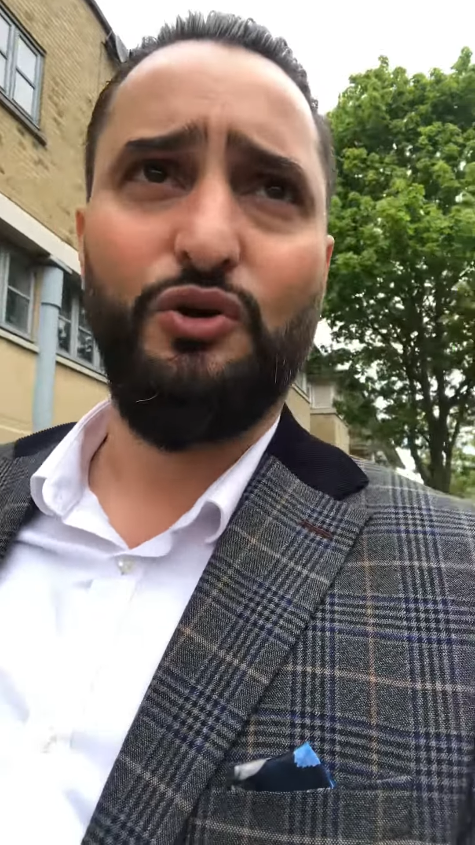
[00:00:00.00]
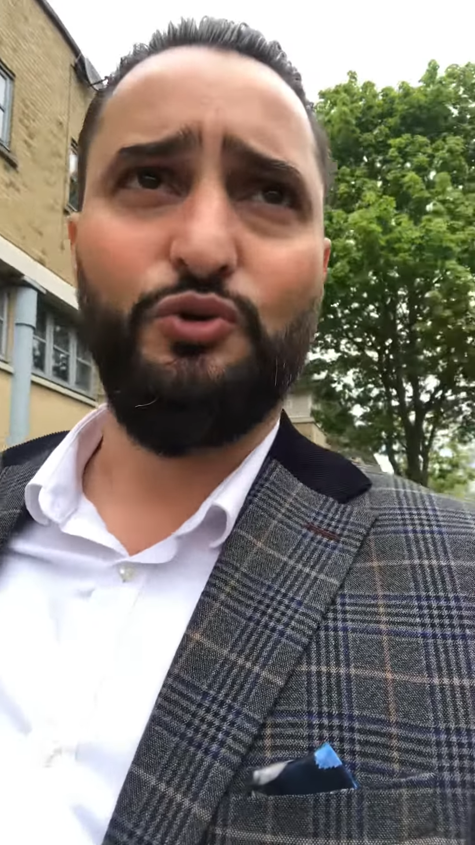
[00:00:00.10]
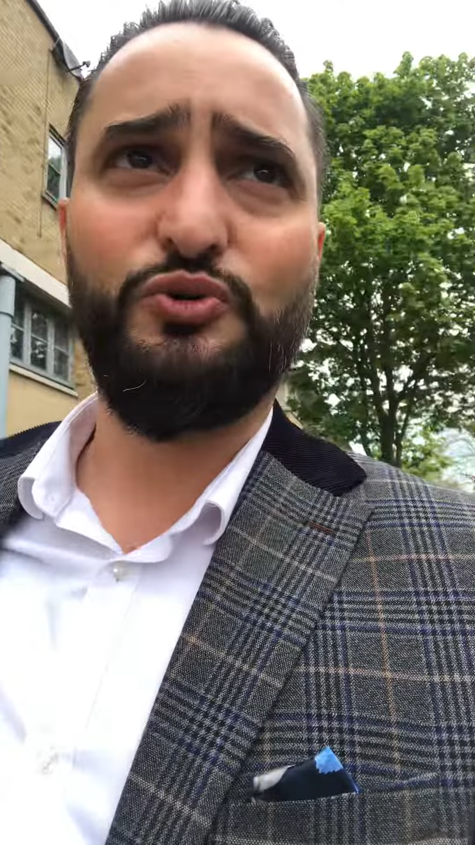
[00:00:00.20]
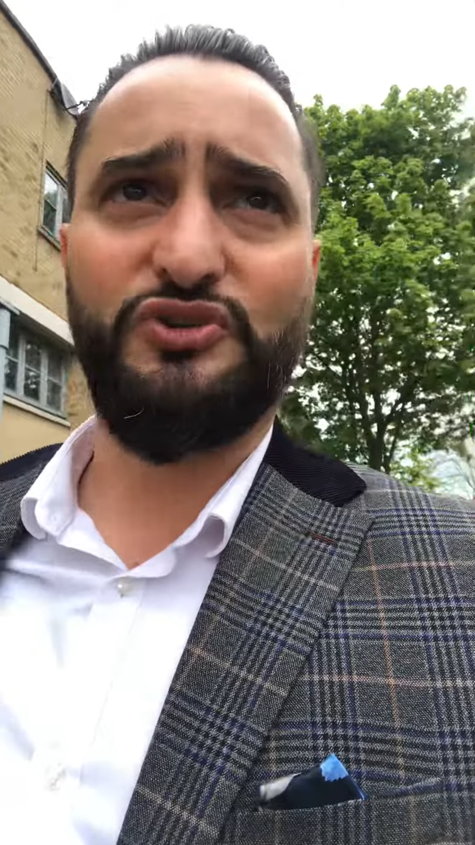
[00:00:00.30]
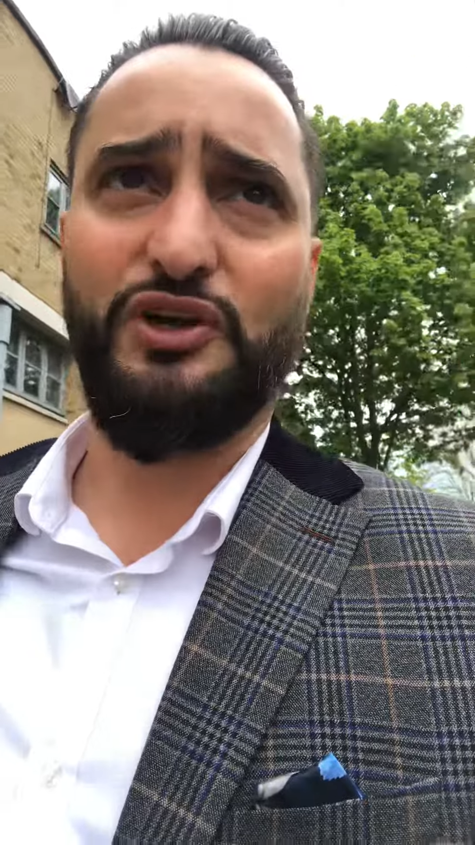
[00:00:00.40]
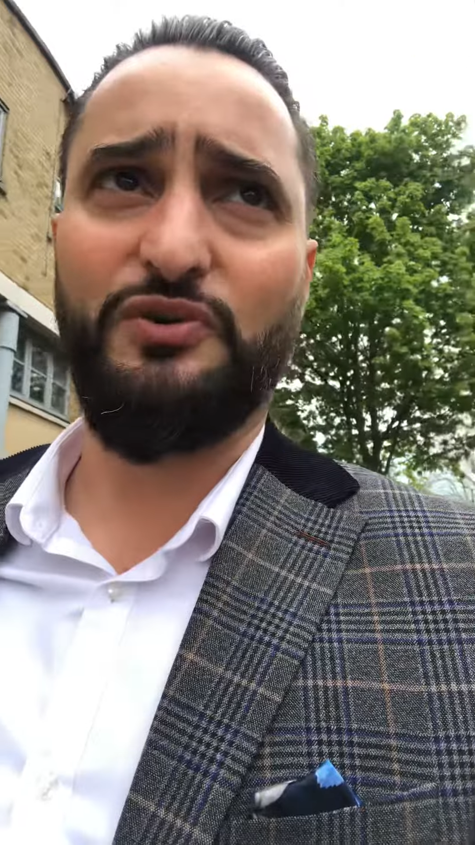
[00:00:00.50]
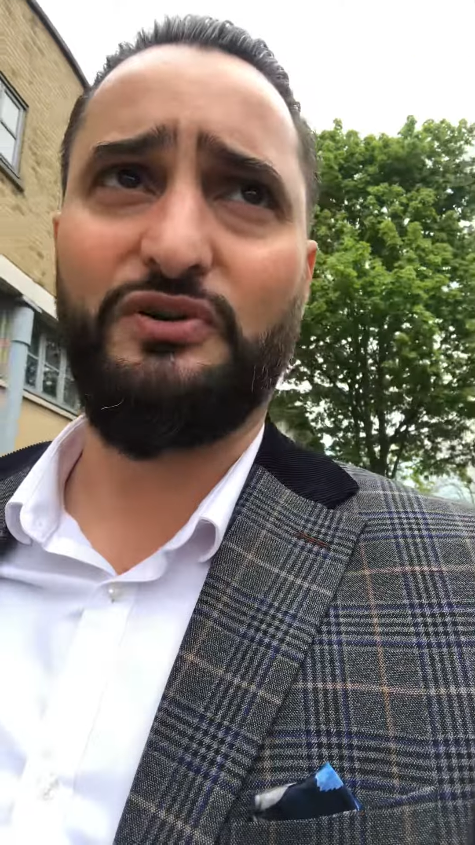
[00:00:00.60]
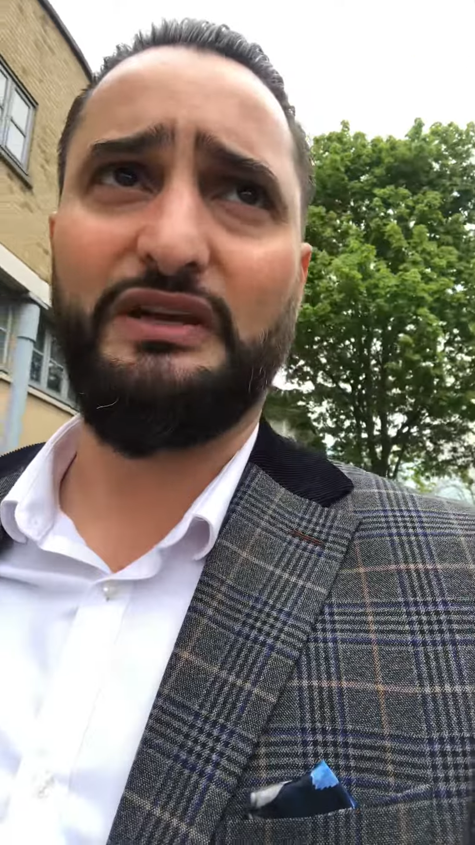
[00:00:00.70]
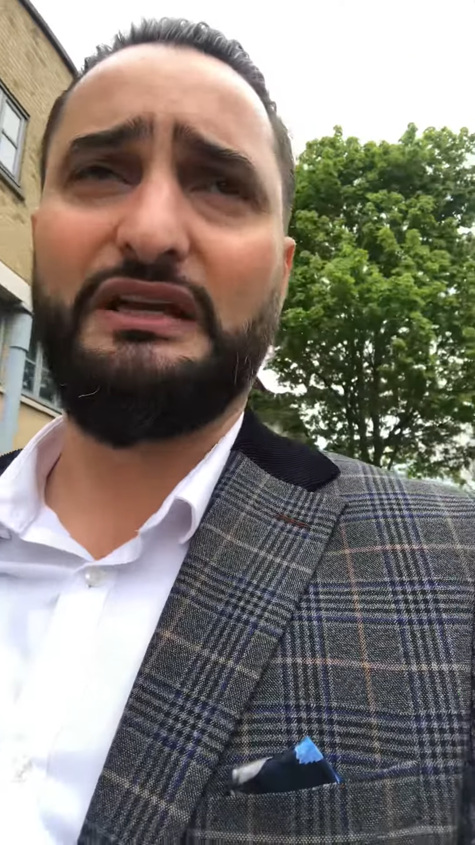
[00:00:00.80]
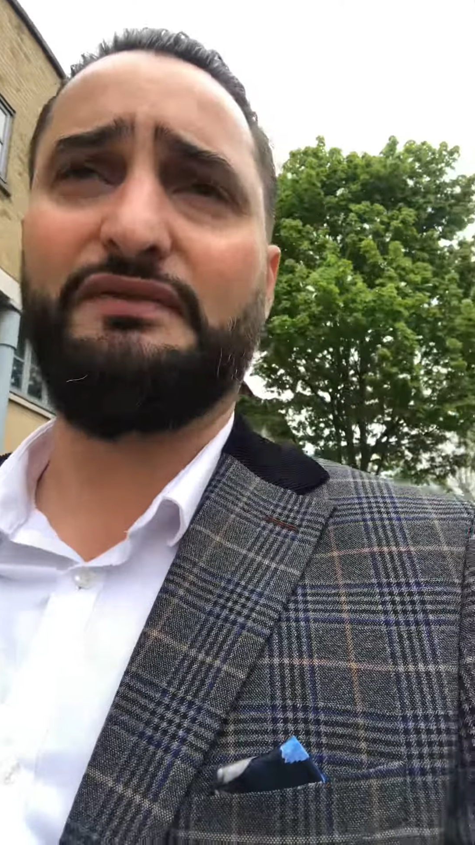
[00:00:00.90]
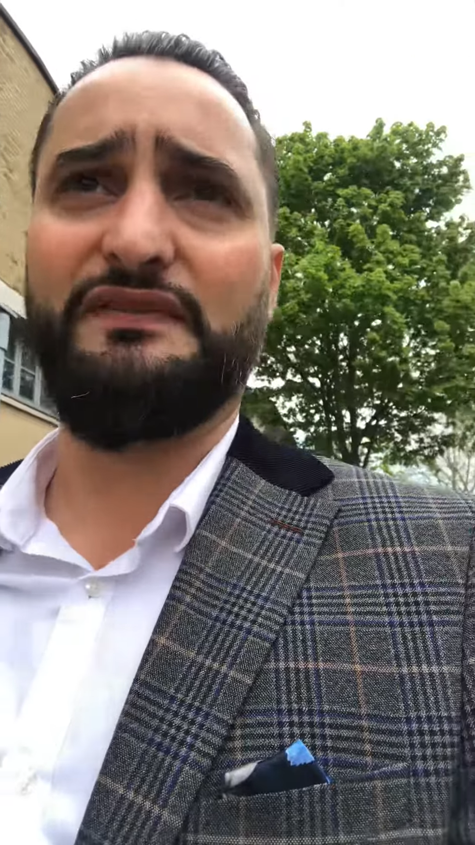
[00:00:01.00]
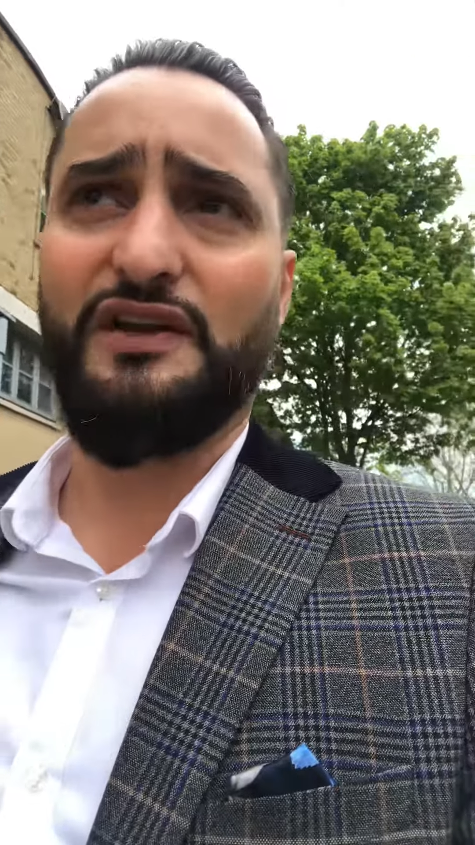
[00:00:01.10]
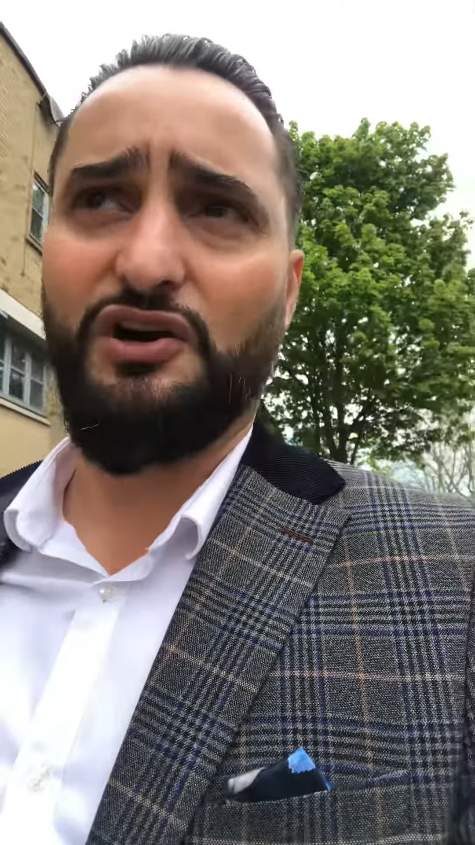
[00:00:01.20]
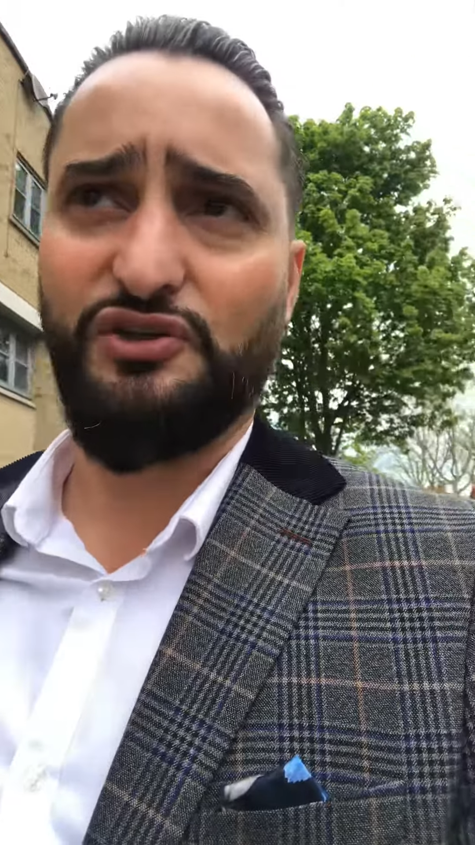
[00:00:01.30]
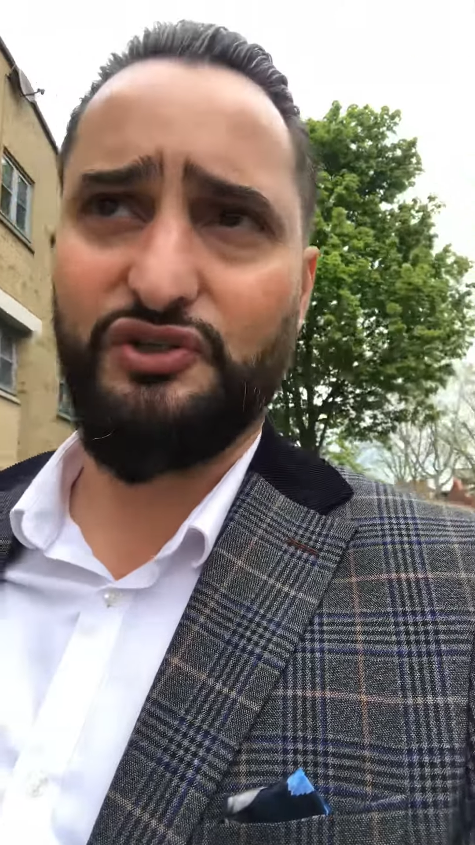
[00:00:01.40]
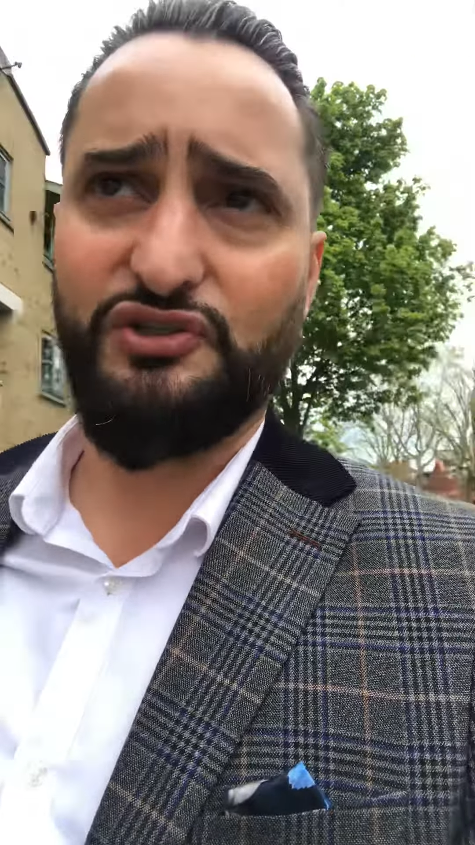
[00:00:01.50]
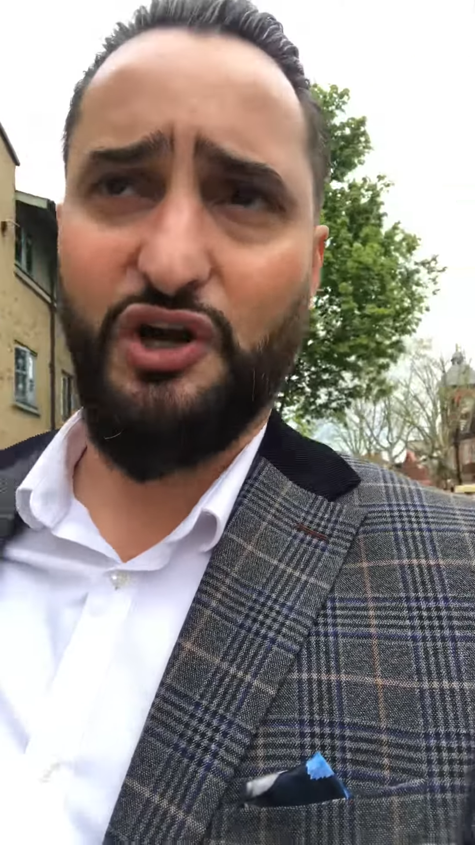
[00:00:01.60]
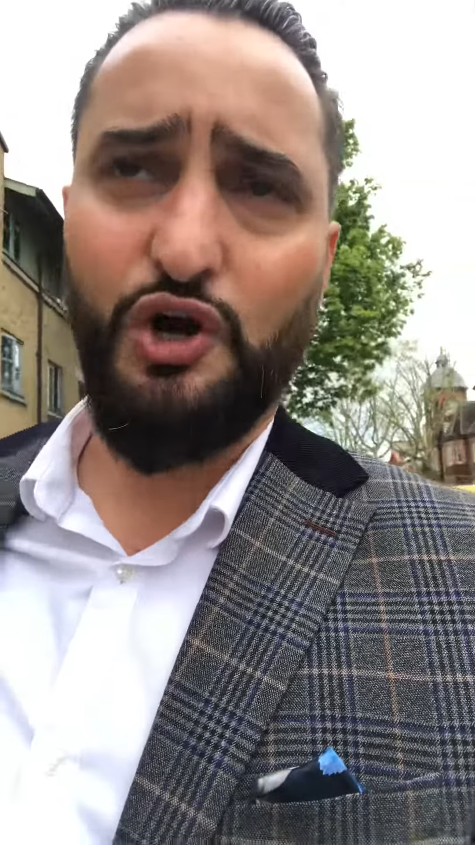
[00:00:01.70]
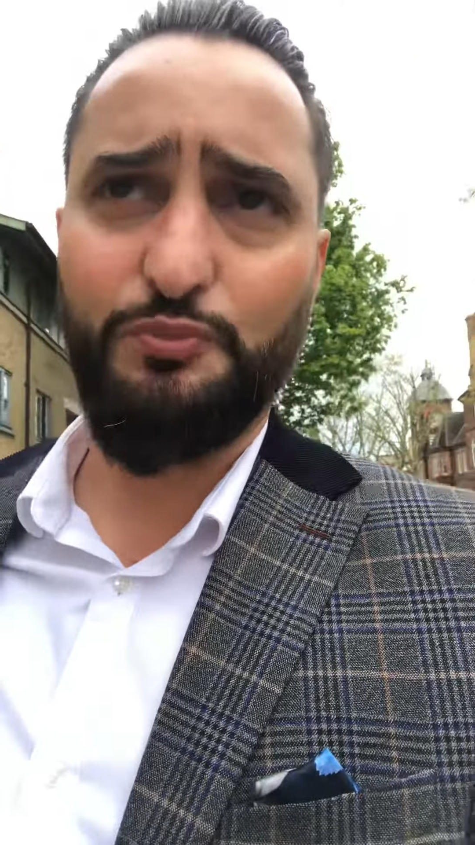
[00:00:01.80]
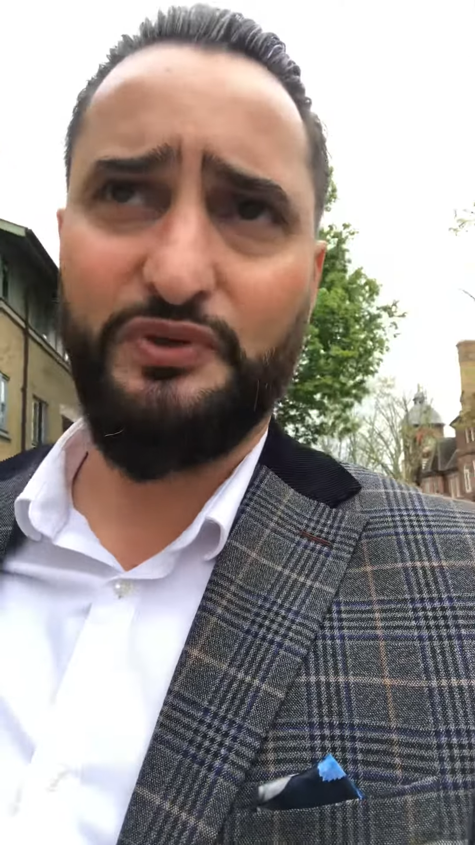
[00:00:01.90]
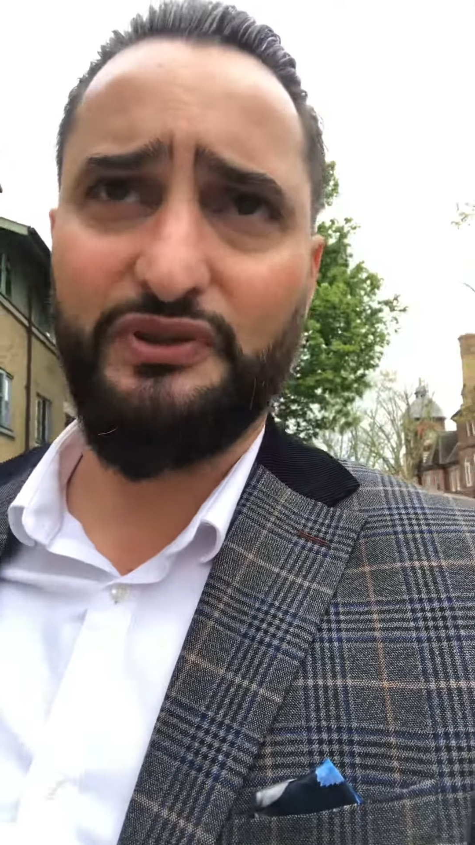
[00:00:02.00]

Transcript: Also, even if they ask you to open